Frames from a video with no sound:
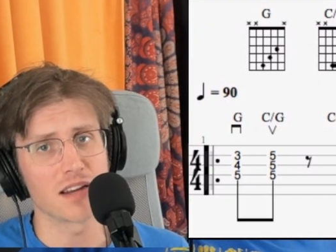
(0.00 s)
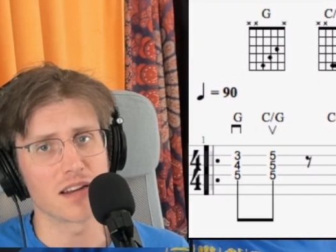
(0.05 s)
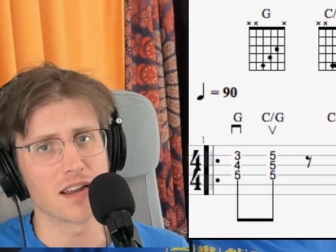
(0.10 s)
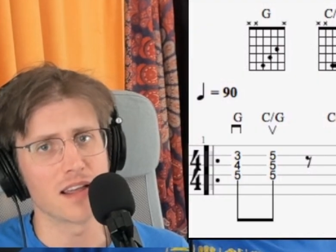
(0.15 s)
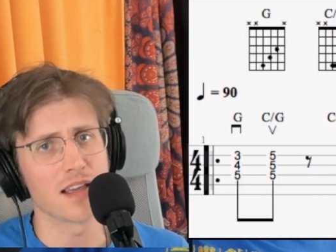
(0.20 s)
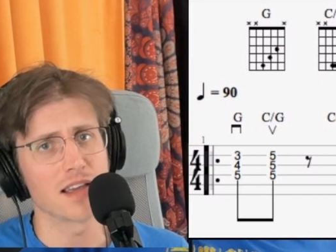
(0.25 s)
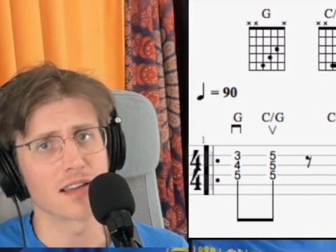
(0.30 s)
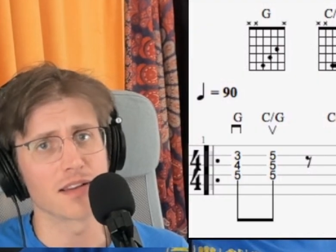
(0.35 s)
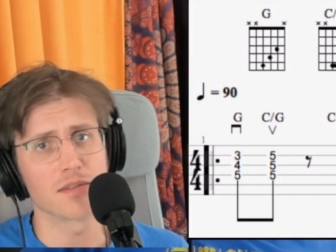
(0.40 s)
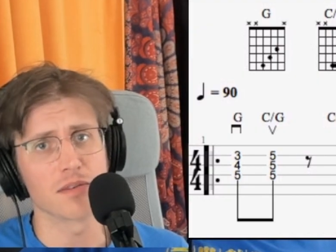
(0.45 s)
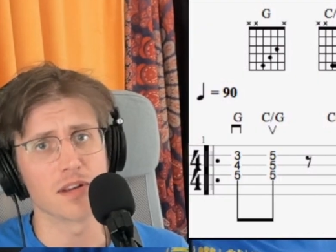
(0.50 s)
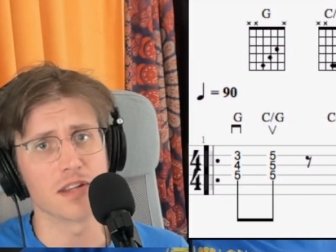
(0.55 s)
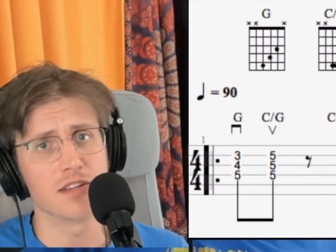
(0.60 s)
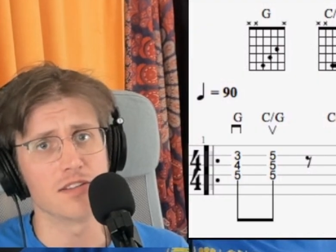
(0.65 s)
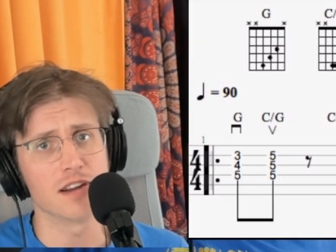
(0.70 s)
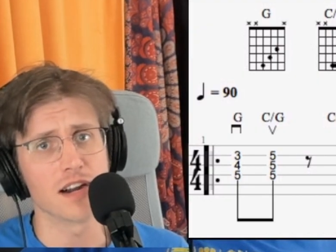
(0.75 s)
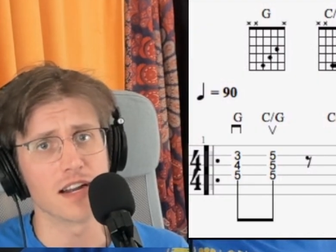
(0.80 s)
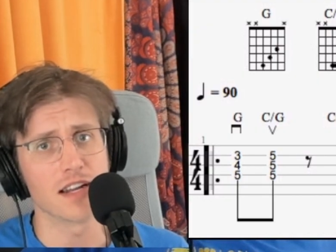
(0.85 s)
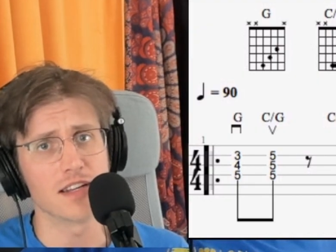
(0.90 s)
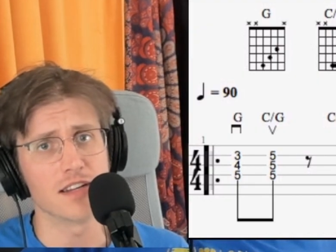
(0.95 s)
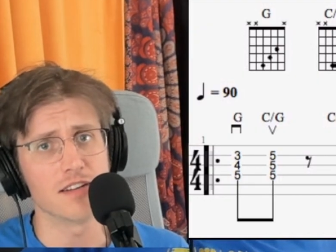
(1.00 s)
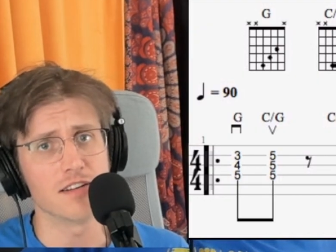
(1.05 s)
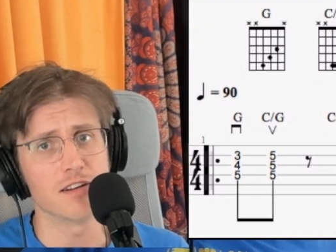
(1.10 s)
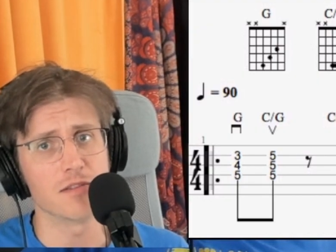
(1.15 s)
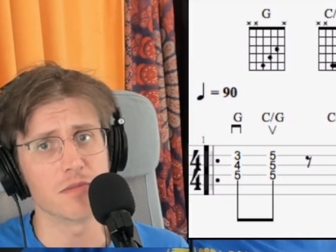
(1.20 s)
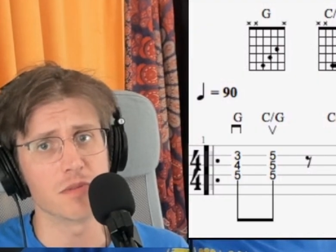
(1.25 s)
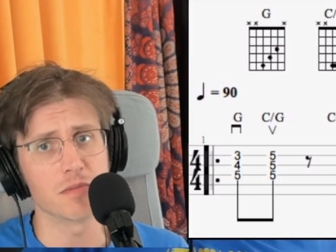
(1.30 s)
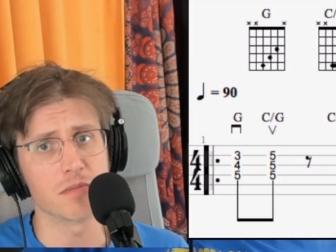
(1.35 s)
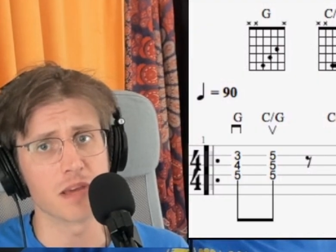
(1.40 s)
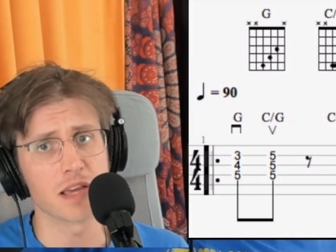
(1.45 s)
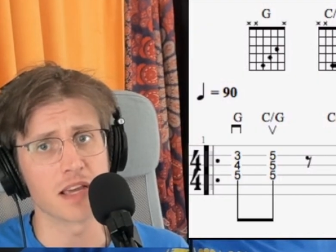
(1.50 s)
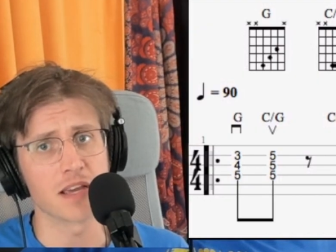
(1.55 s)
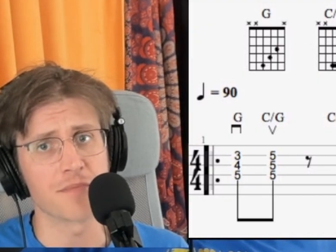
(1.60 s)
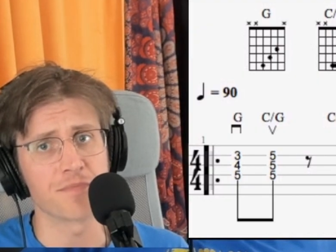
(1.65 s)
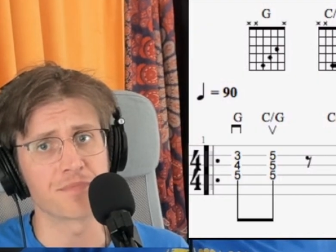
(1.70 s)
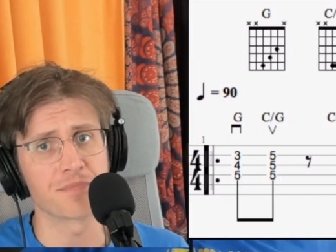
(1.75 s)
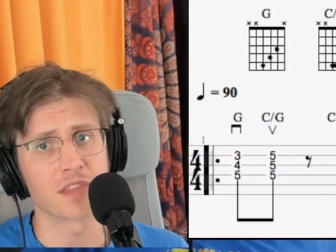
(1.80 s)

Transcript: Nick, what are you trying to do to me, man?